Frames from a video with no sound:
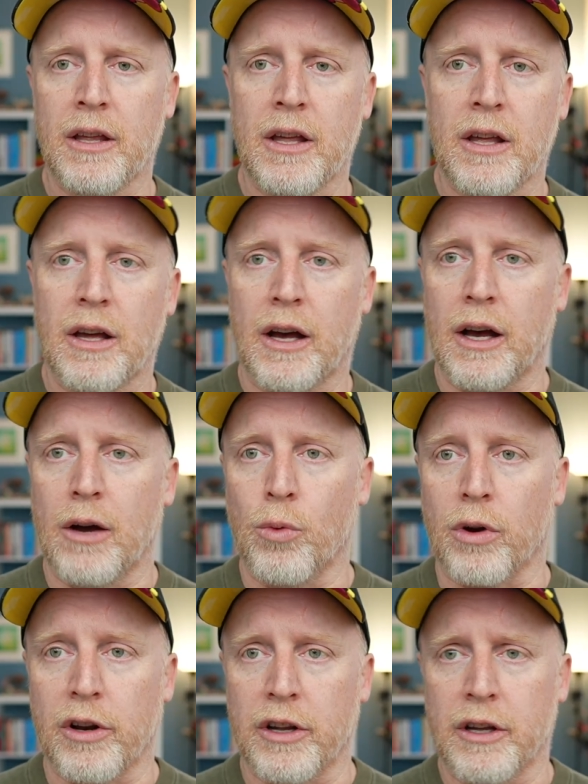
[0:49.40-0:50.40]
We're
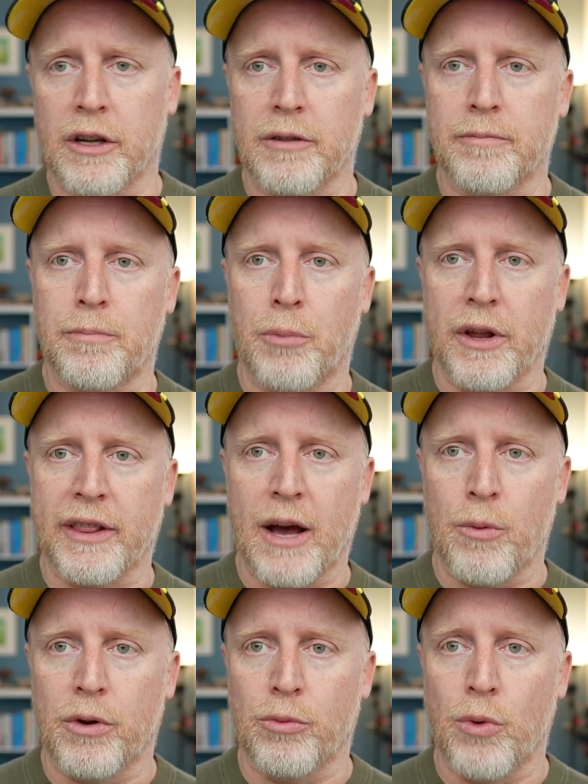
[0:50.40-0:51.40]
going to bring that
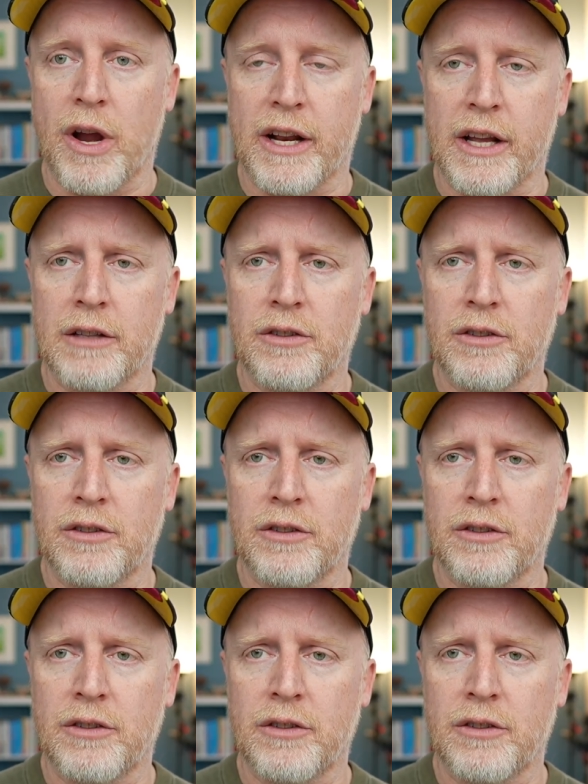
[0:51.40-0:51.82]
one right in.